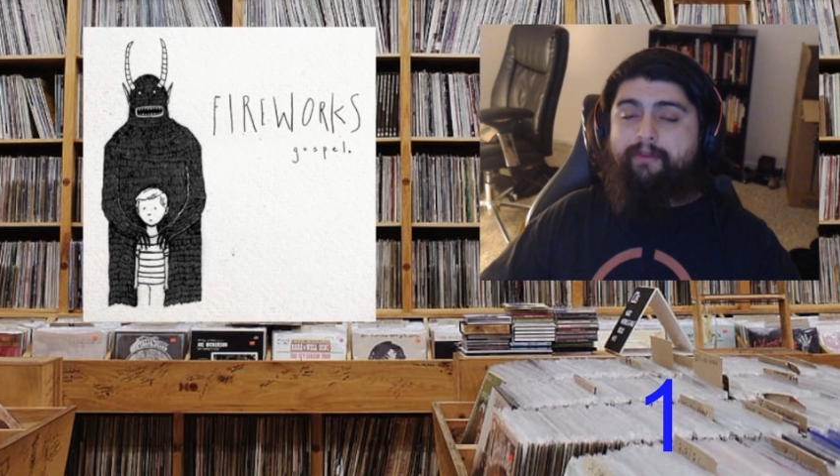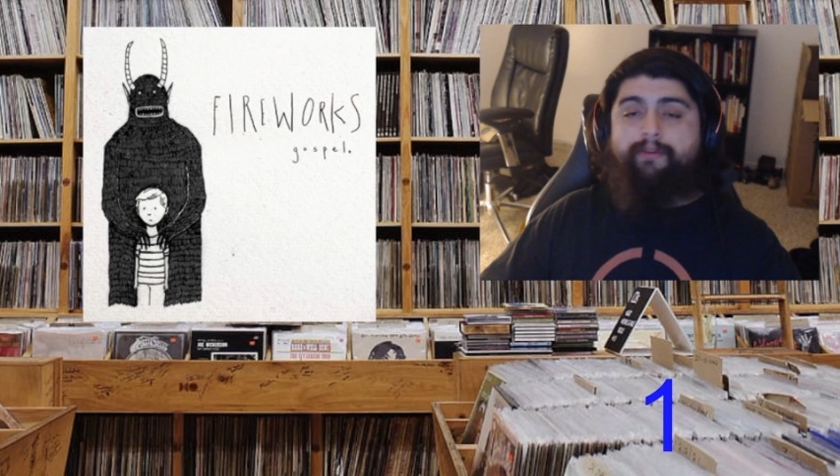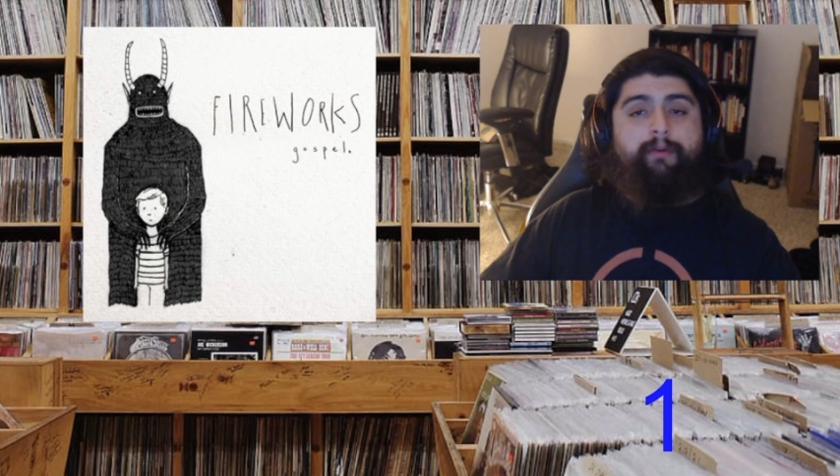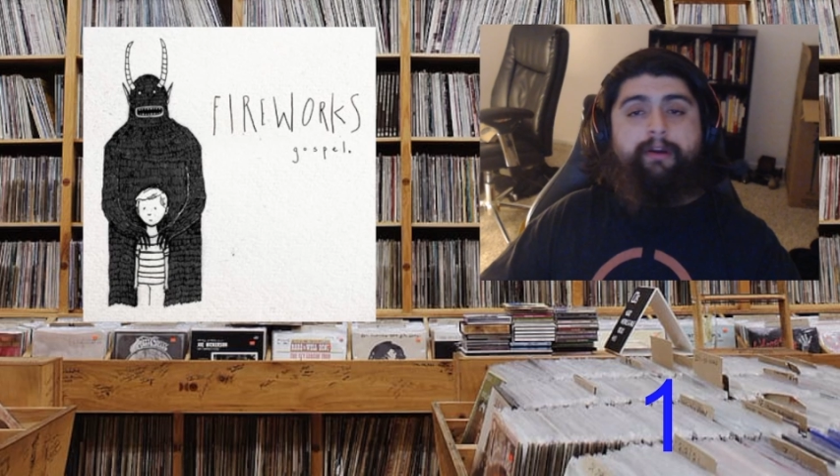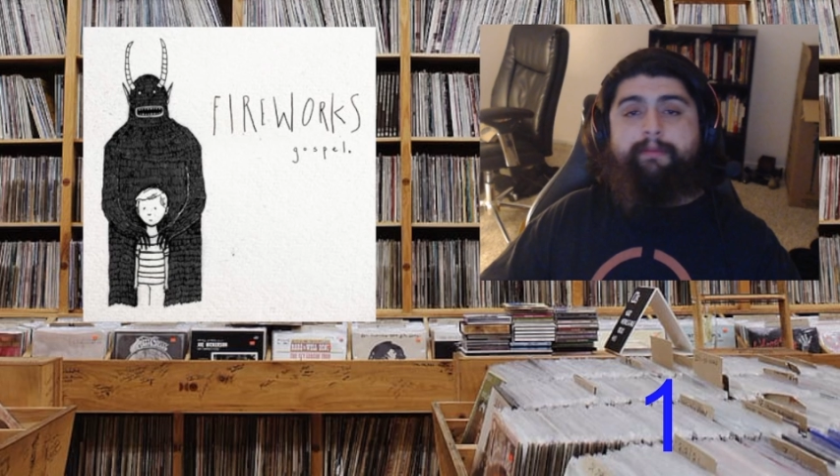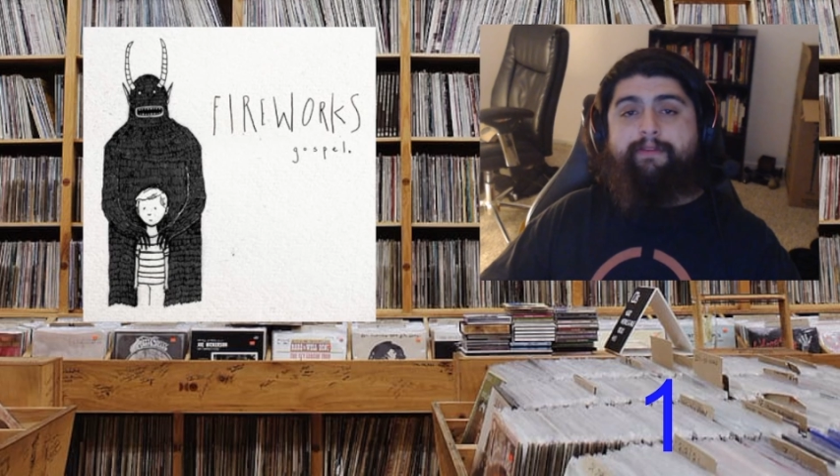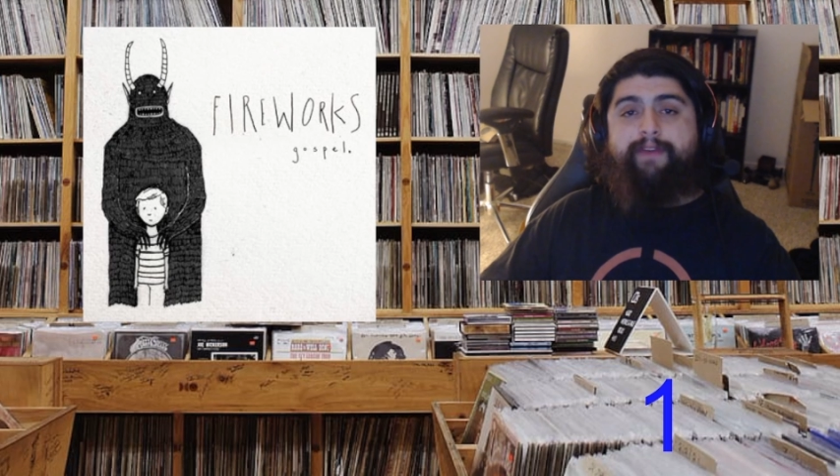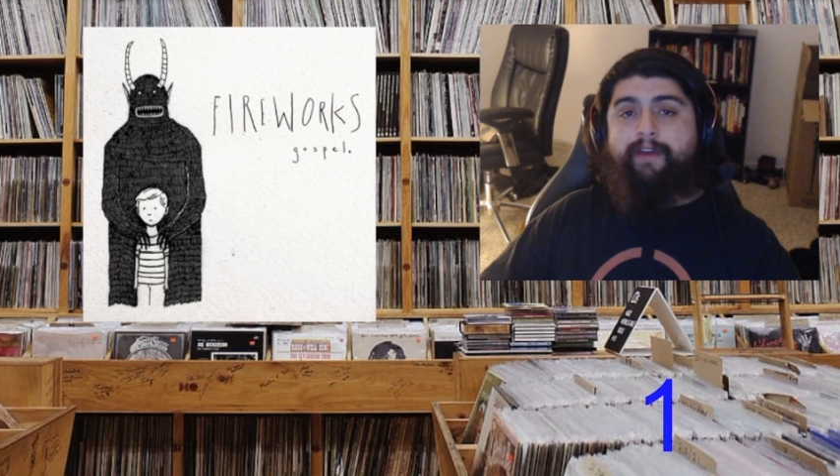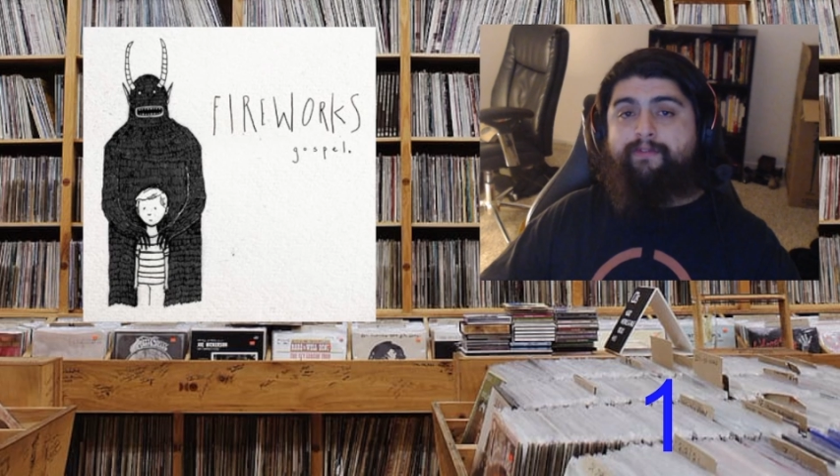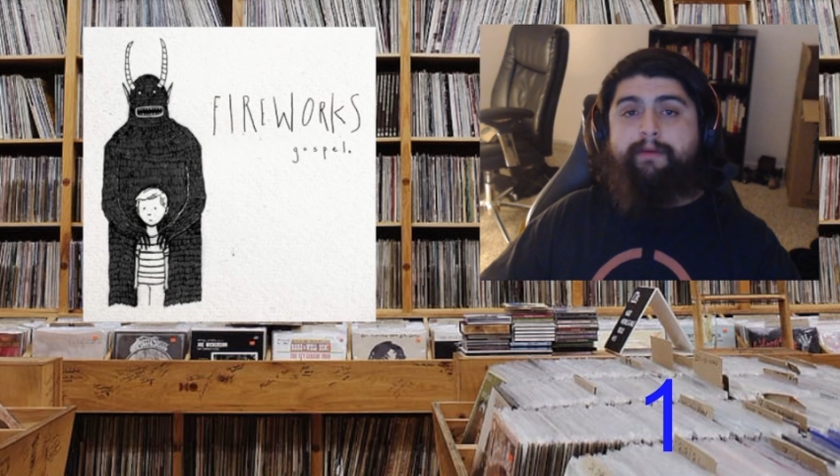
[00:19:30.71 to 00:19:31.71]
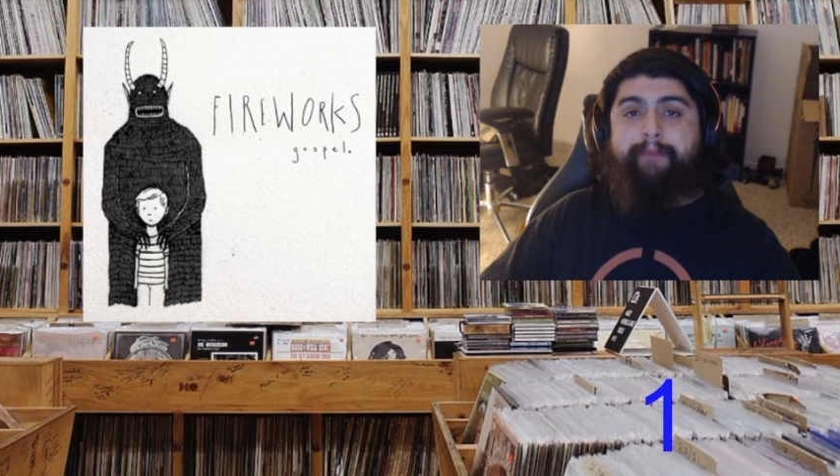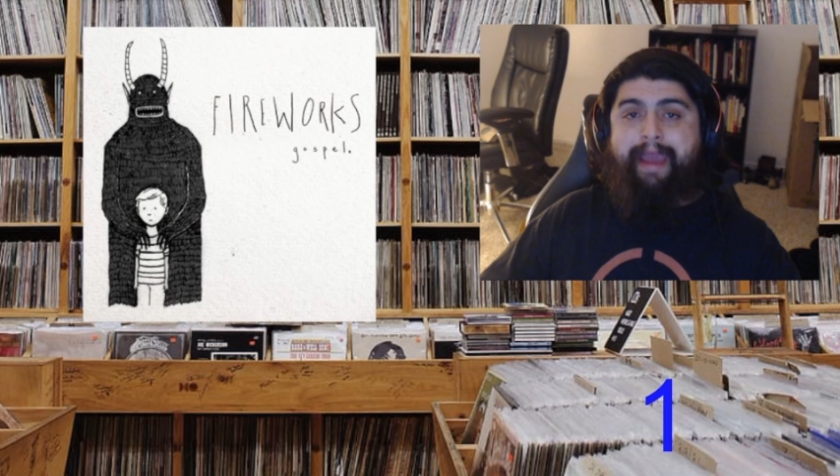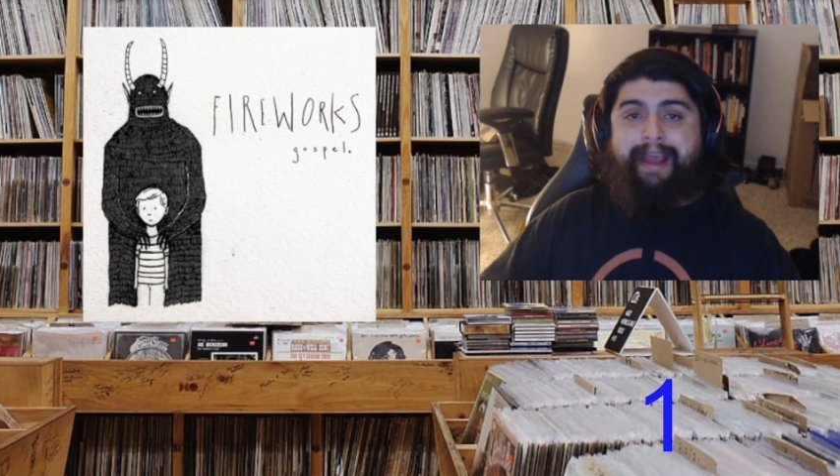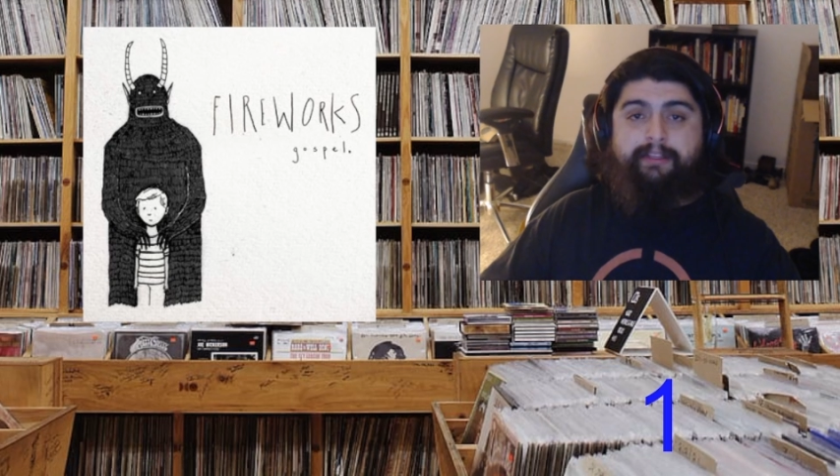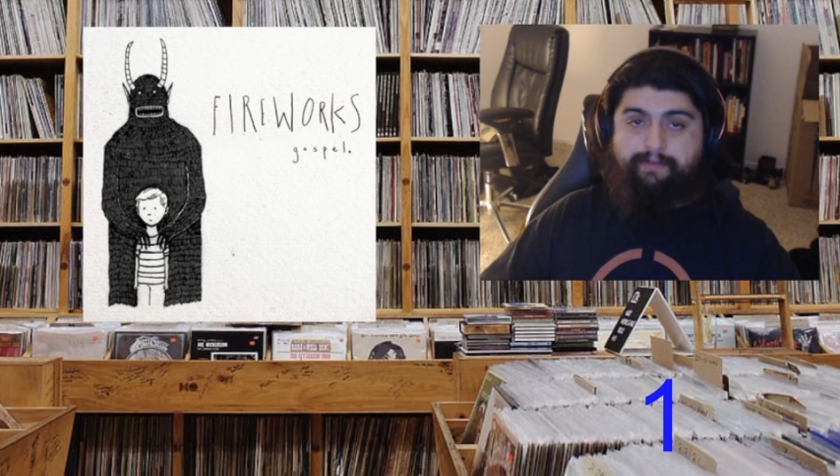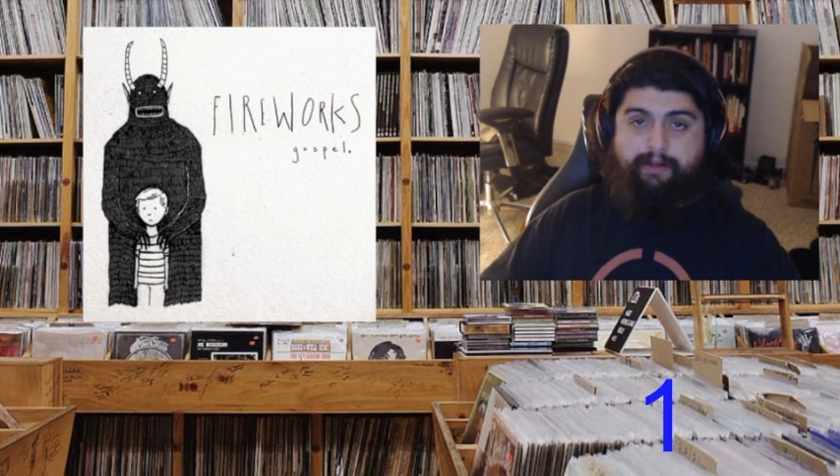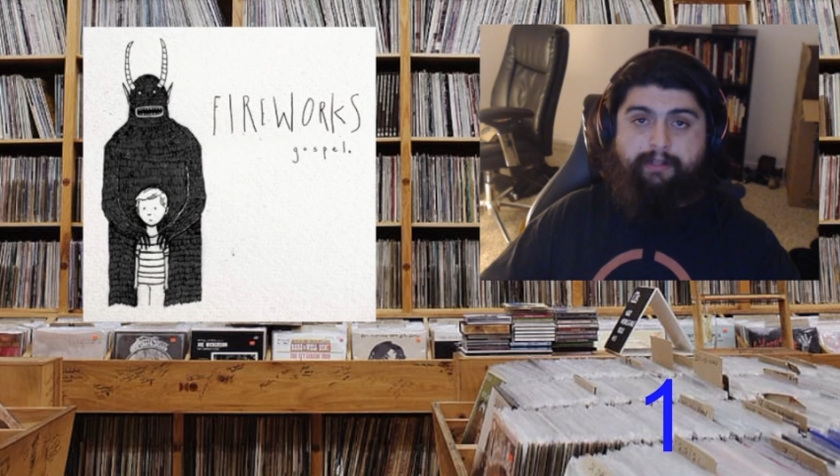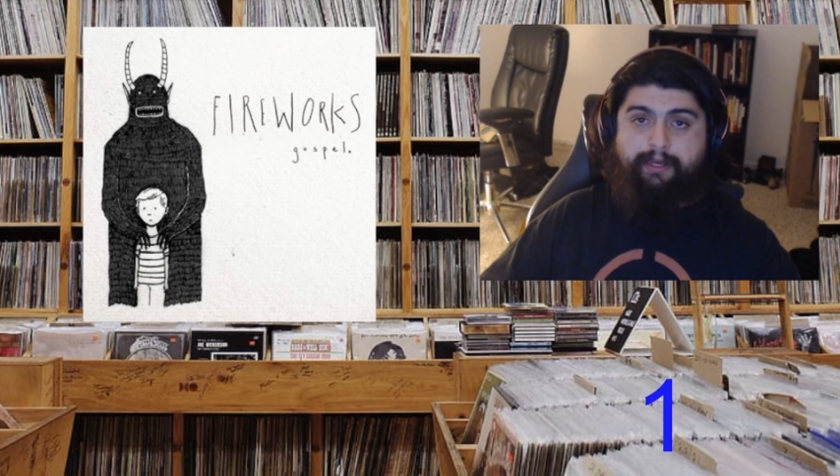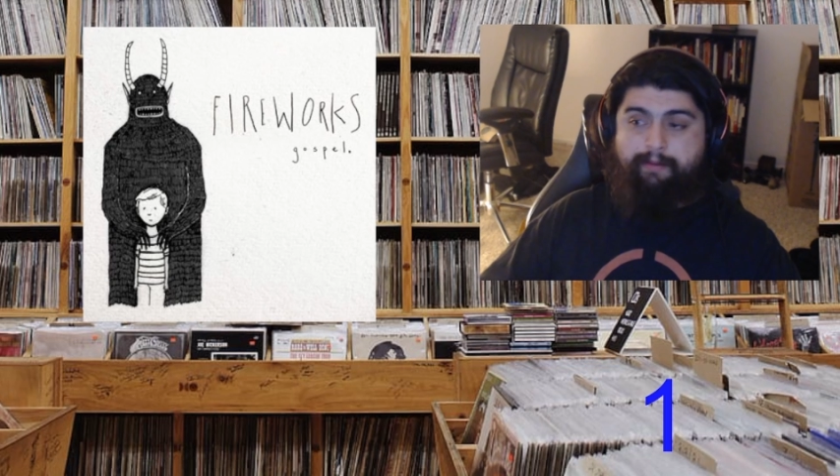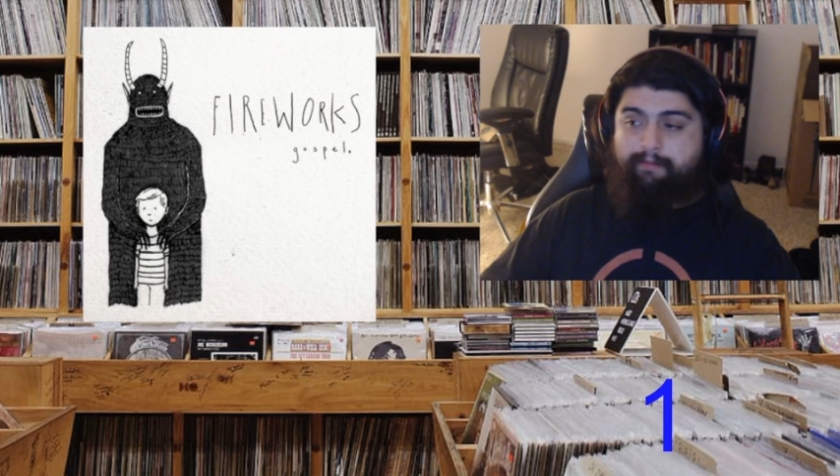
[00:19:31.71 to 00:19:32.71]
from one of my favorite bands of all
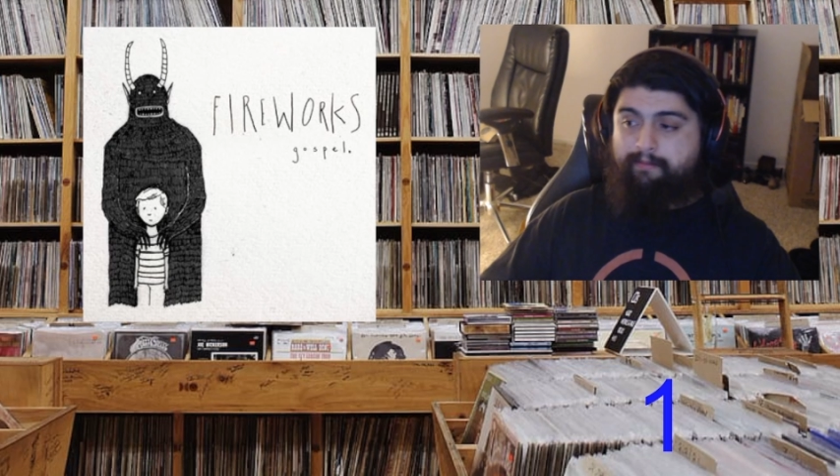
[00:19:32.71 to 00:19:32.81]
time.